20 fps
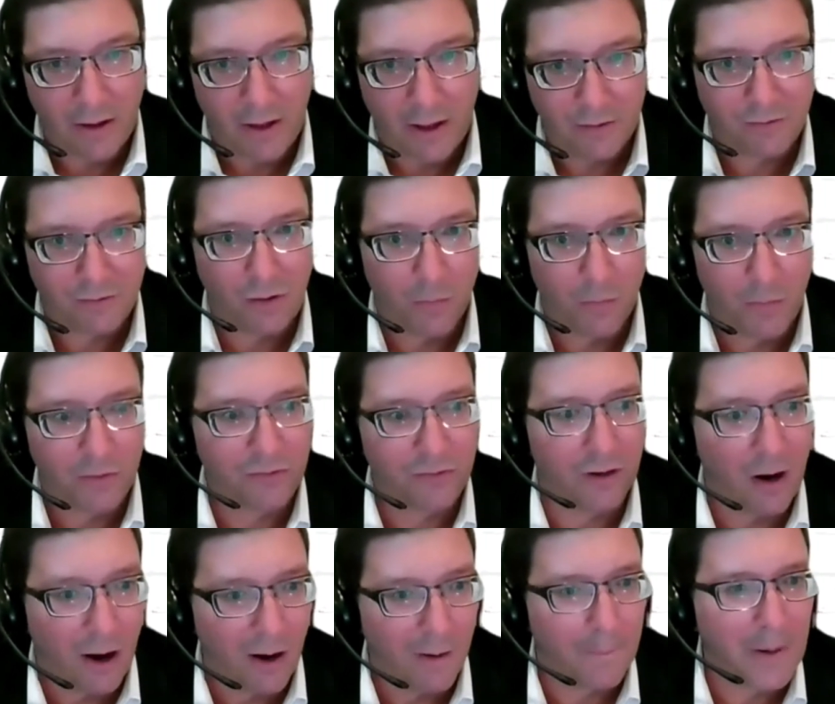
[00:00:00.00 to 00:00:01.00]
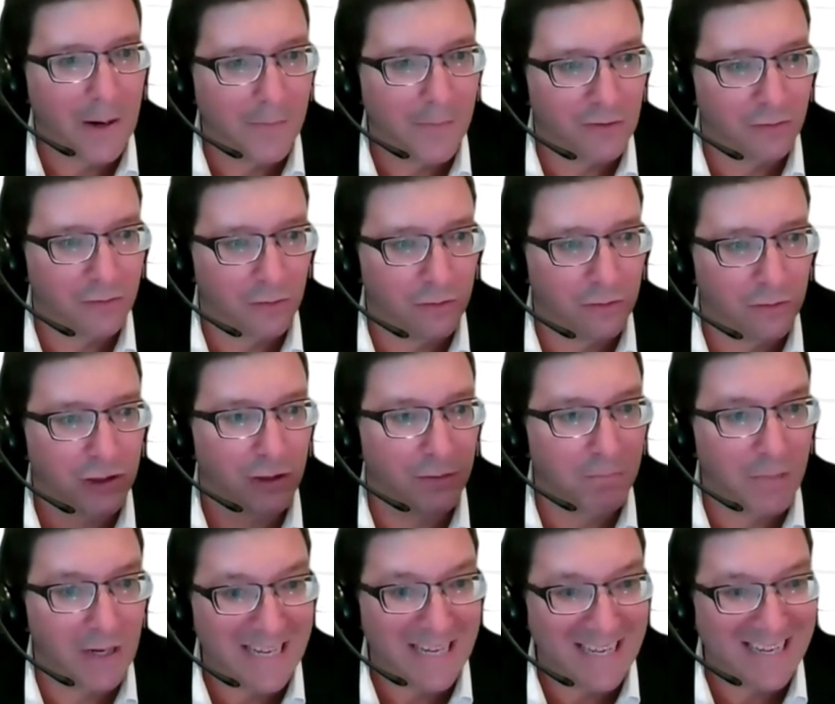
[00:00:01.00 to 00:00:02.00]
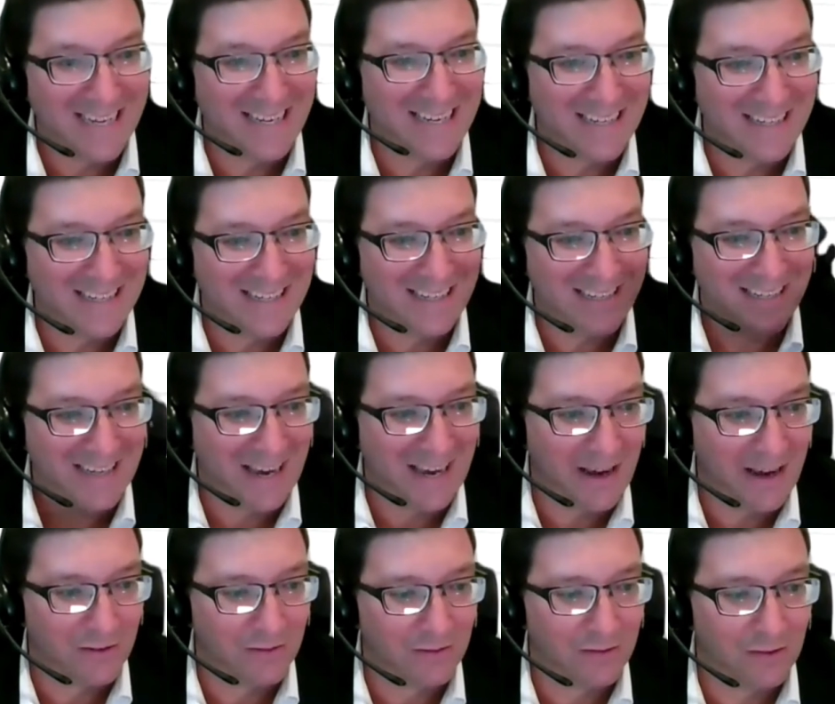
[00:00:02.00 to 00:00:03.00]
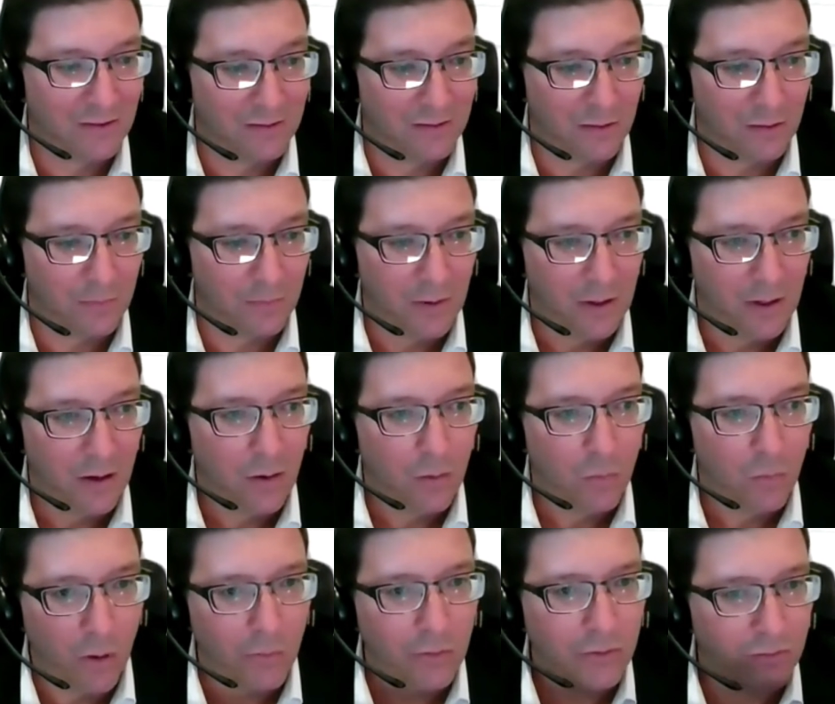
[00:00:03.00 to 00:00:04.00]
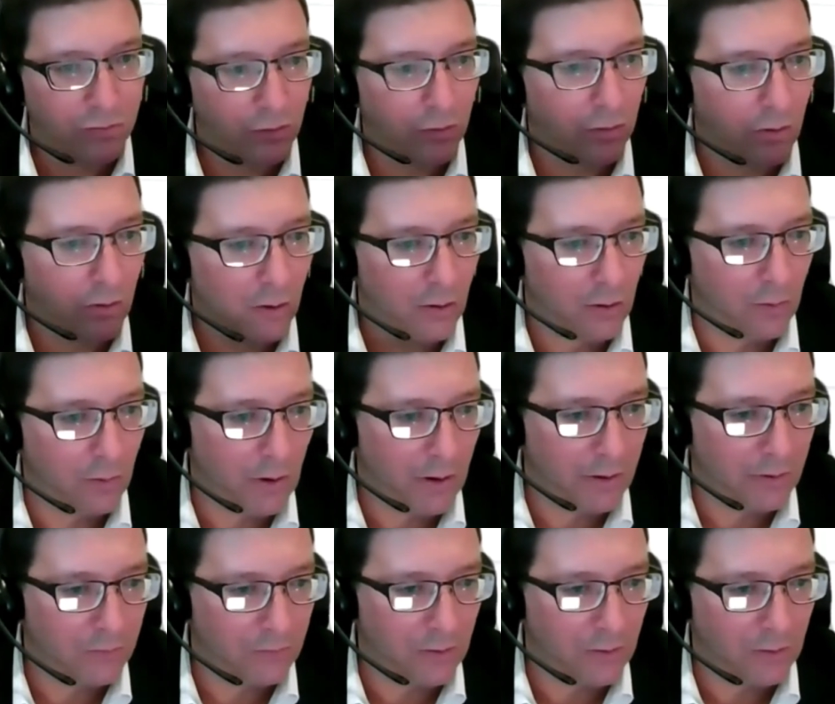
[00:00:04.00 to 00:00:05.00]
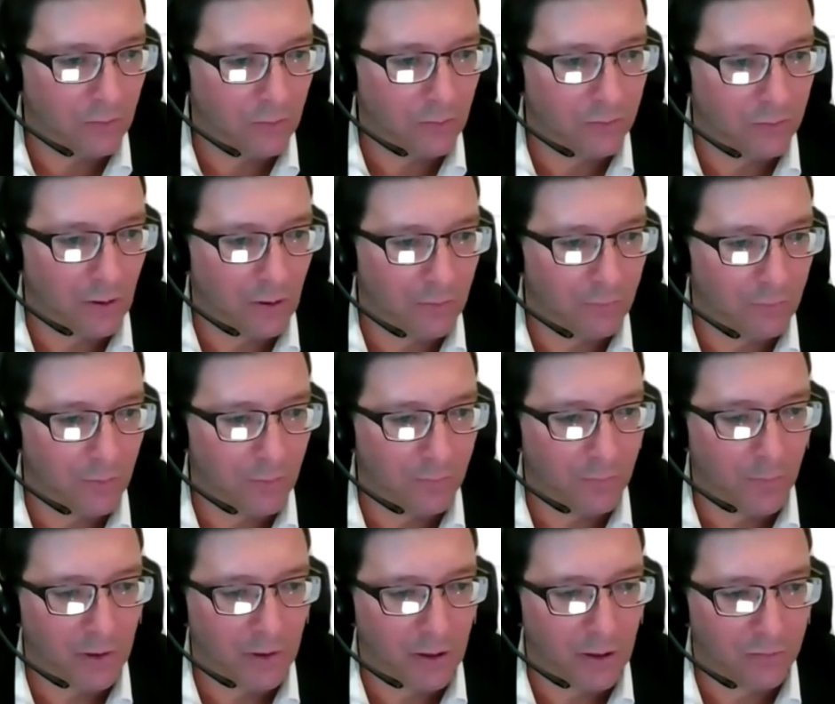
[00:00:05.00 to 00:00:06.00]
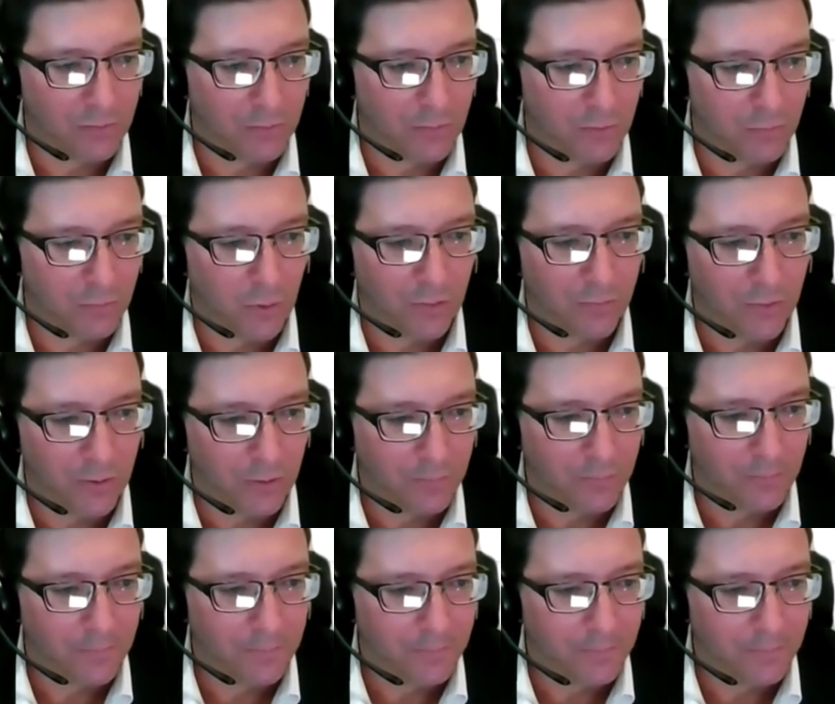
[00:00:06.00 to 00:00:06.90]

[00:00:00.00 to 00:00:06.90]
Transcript: as almost an on-premise solution, but in an EKS system, what was your ROI as you saw from the customer's point of view?